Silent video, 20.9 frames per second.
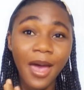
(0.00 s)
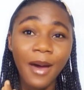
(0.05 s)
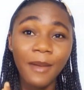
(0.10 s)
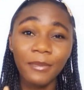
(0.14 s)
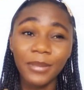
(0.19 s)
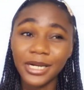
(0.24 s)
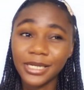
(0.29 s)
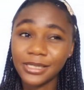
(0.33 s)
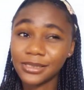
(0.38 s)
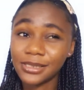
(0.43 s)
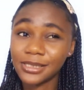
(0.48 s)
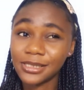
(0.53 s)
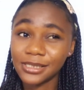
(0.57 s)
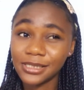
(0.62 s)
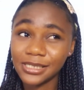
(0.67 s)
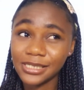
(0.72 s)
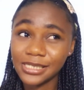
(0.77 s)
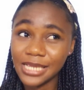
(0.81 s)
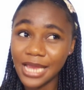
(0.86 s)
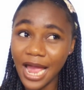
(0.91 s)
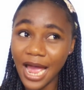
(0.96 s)
But it's
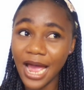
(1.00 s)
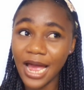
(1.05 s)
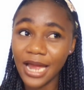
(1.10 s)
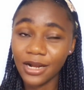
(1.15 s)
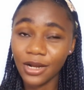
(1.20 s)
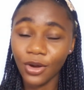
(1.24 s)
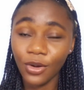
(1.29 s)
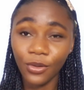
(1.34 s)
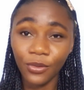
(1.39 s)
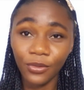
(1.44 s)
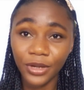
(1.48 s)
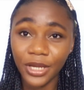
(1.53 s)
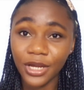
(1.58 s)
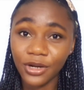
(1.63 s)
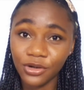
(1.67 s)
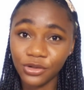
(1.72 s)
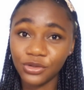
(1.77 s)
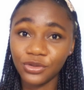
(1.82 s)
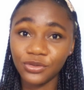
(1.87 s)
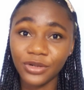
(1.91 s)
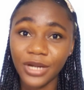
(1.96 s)
not okay to
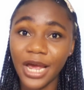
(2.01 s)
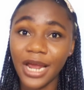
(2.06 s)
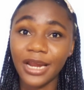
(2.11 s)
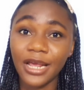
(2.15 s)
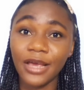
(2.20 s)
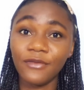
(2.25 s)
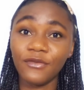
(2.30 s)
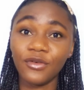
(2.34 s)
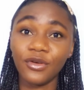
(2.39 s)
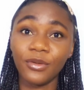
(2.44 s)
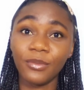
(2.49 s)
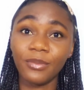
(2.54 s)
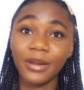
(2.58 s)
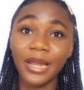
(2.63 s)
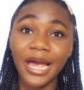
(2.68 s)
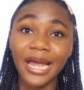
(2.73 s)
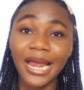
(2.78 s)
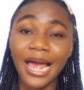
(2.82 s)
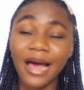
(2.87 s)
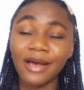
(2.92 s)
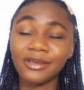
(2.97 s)
do that if you're
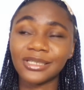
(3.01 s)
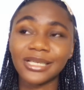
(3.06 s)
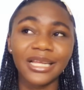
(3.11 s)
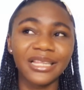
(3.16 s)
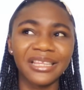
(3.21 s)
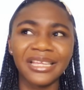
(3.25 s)
applying outside,